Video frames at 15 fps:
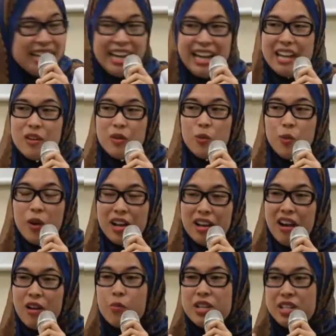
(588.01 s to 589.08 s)
And what
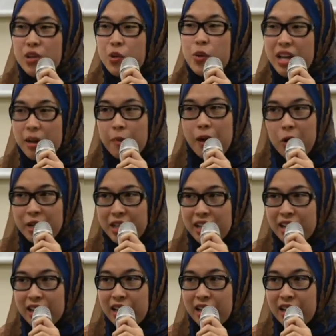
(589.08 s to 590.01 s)
are we doing about it?